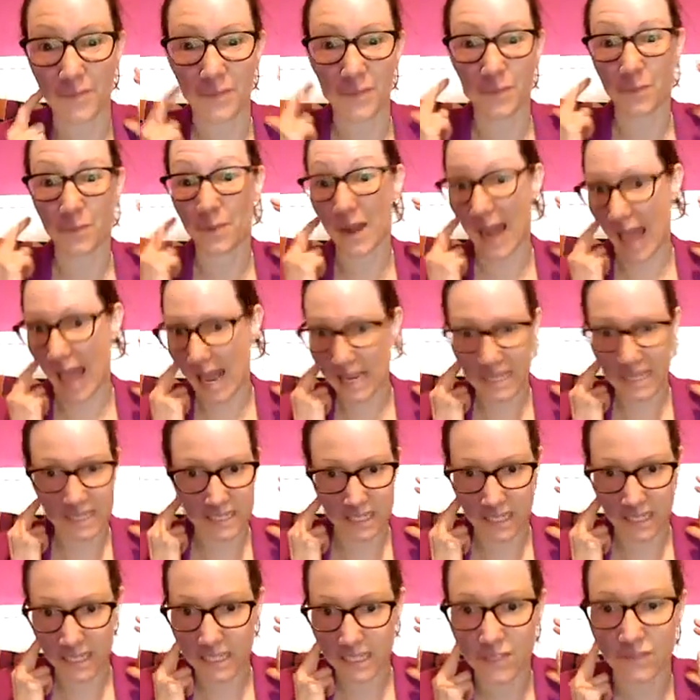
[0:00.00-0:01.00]

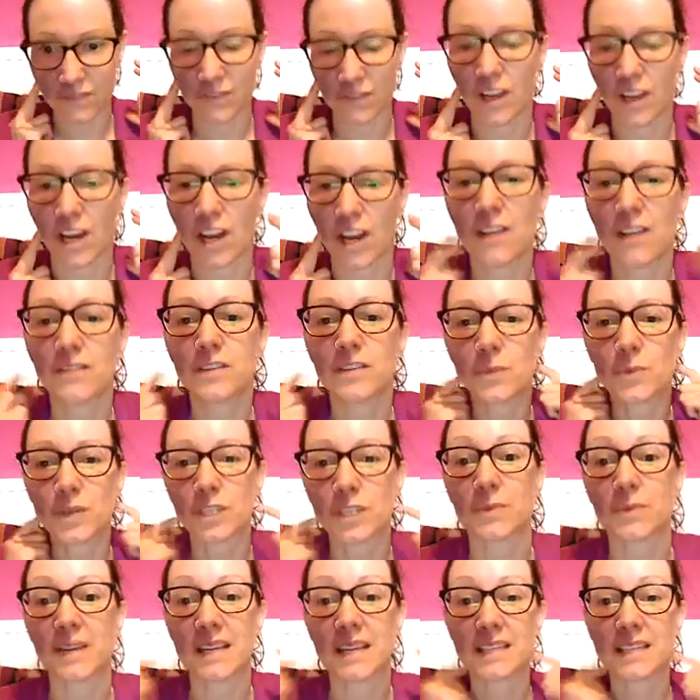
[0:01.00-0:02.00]
plexus nerves,
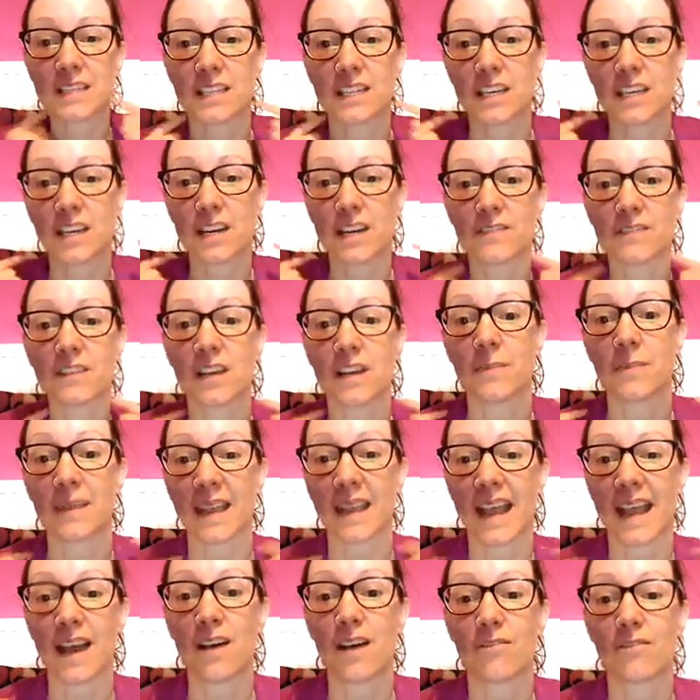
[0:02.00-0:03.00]
which means the nerves coming
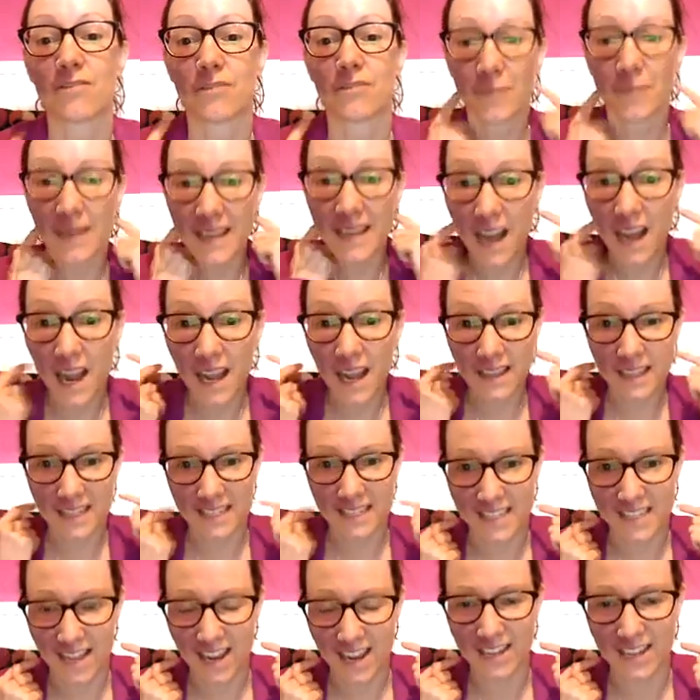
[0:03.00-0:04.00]
out from either
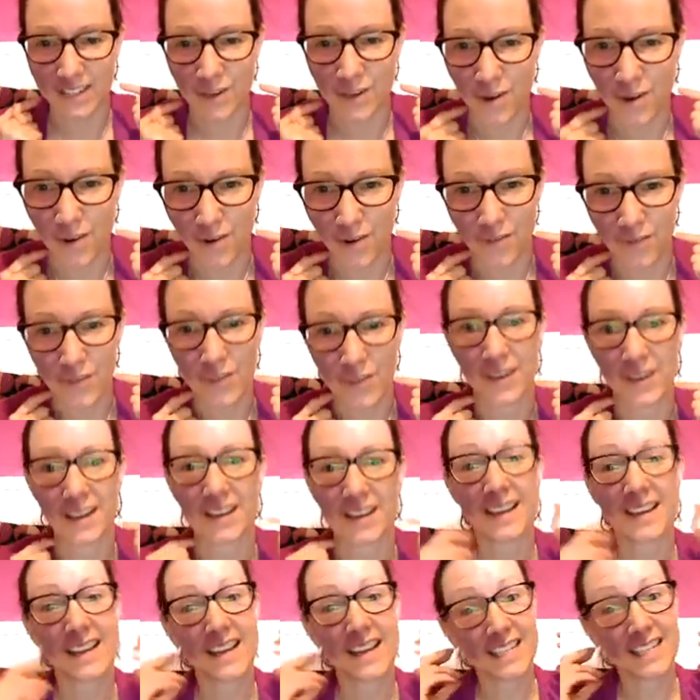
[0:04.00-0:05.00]
side of
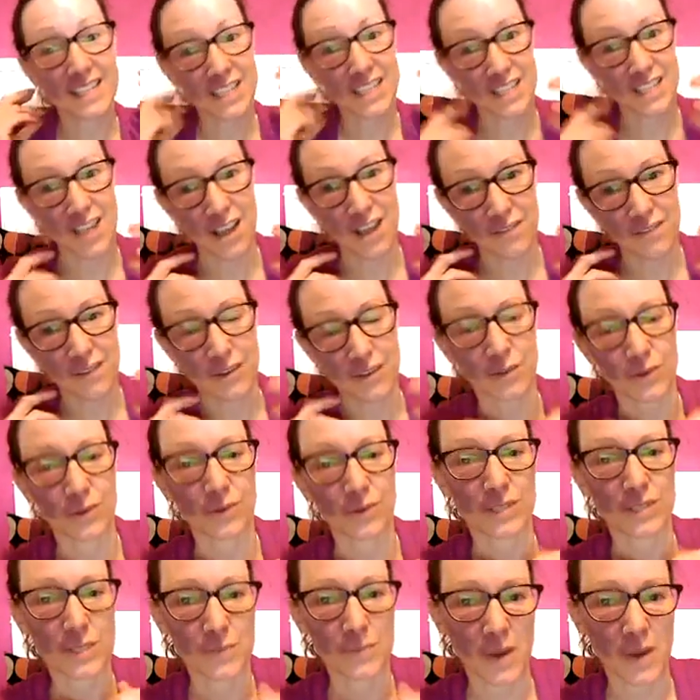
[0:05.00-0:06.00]
the
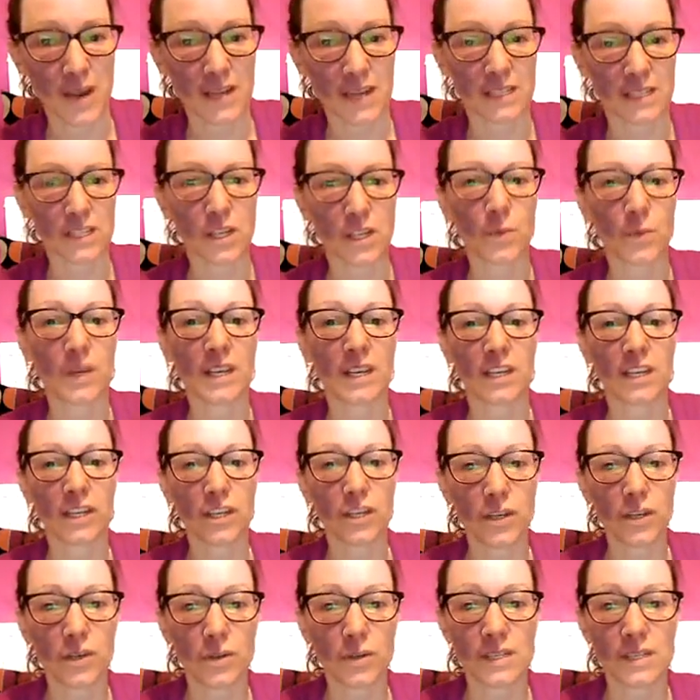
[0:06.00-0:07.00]
cervical spine. So we can
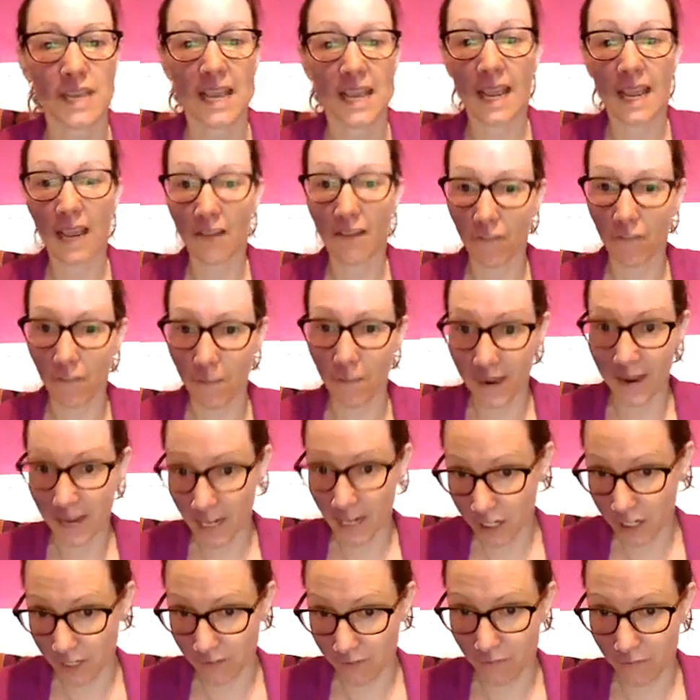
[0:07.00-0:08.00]
use
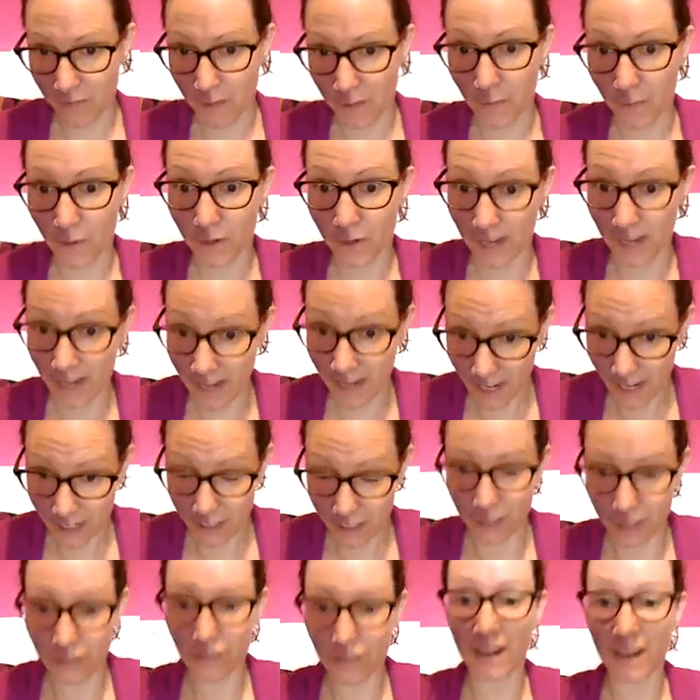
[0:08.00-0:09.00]
information from the body
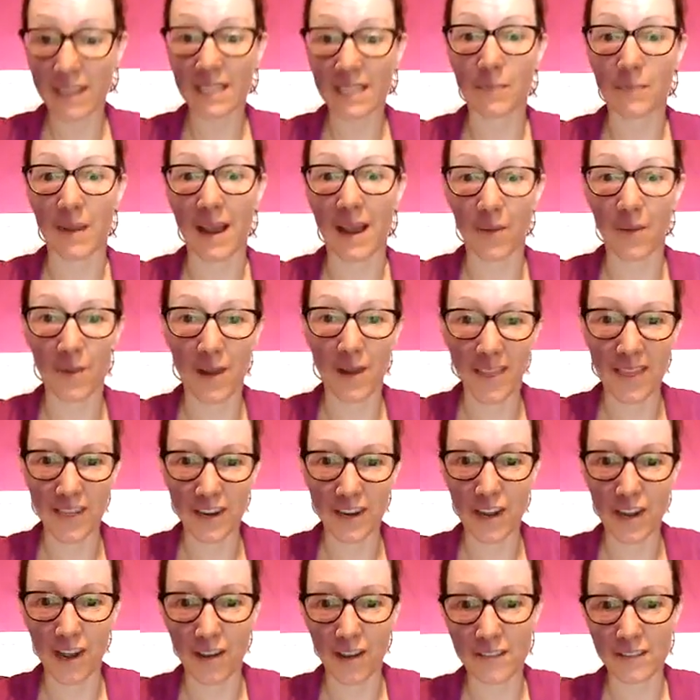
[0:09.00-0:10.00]
to trace back where the
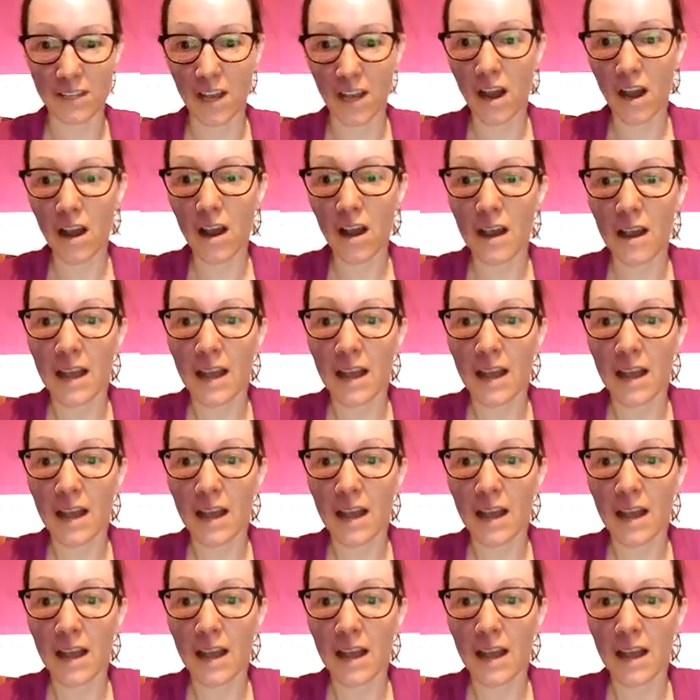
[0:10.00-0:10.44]
nerves are,